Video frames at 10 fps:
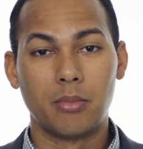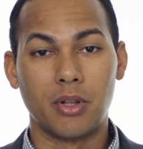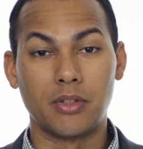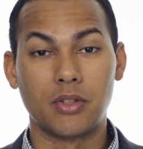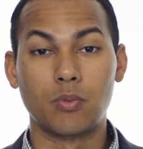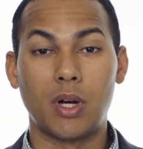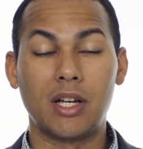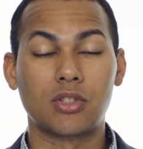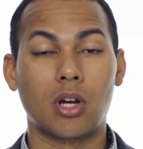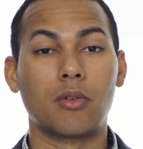But this is where
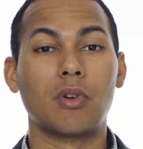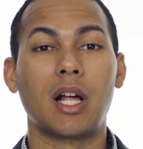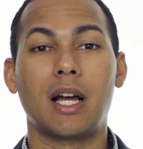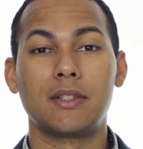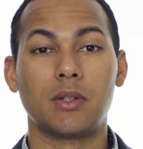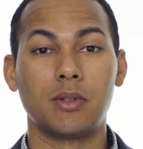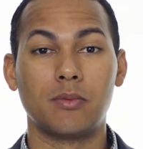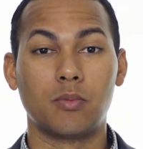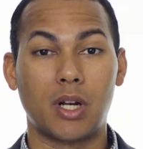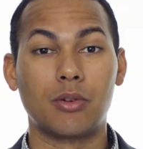I started
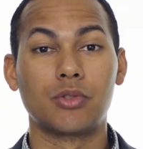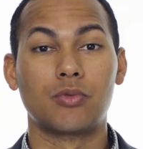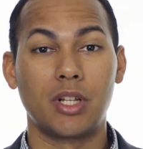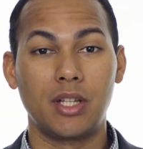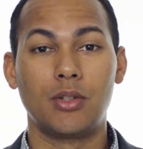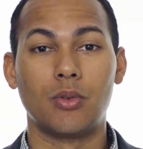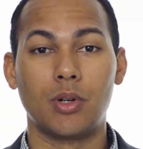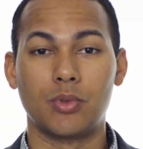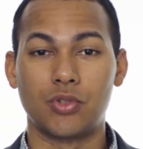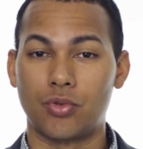realizing what I was really
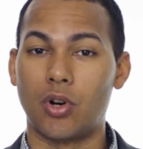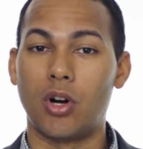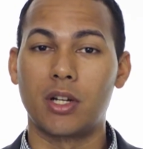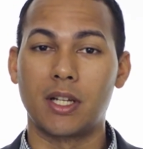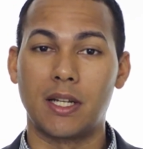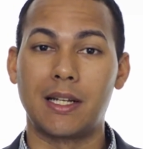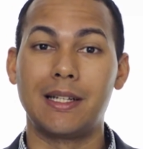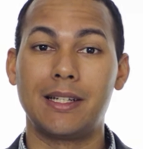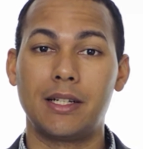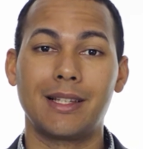doing was wrong and I
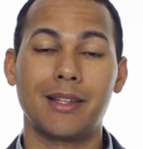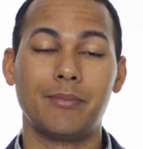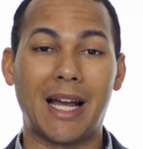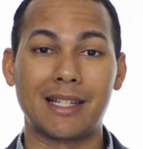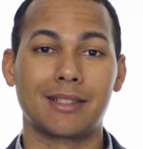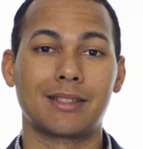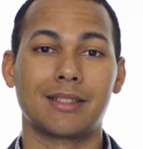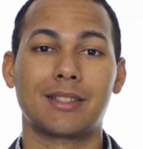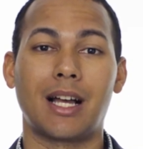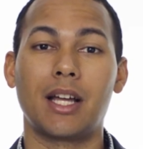needed to give back to
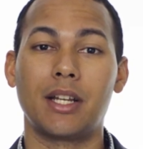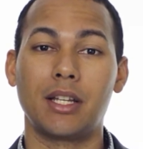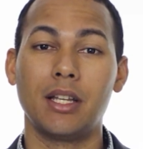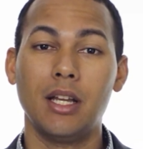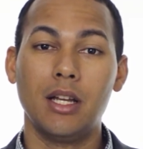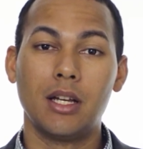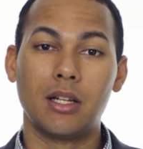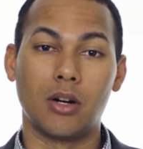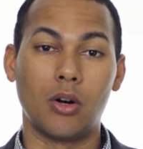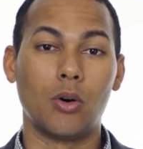society
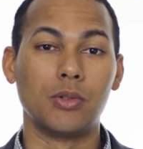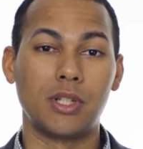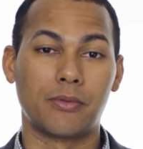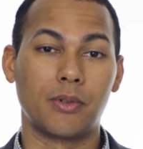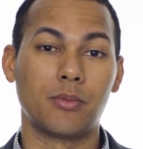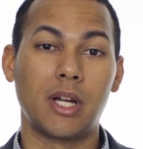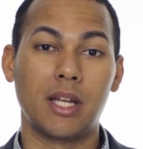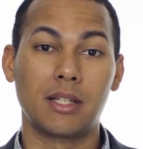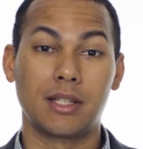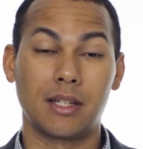in a whole different
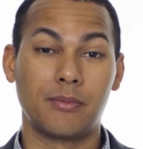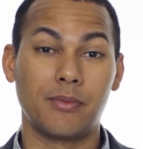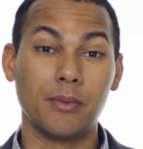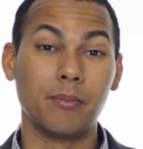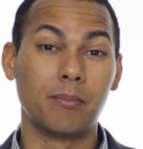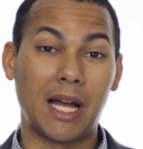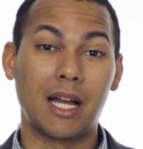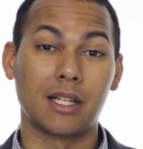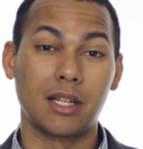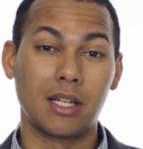way and give
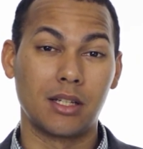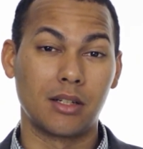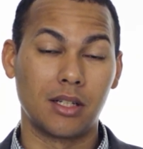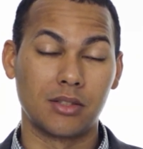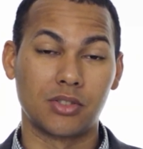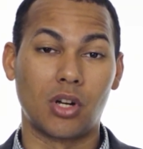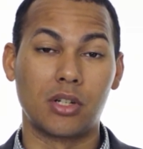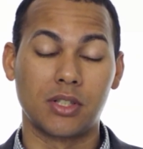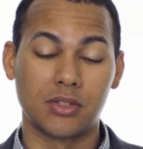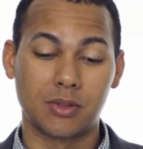back and, and
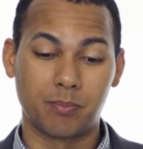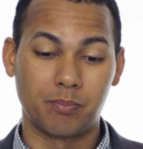start this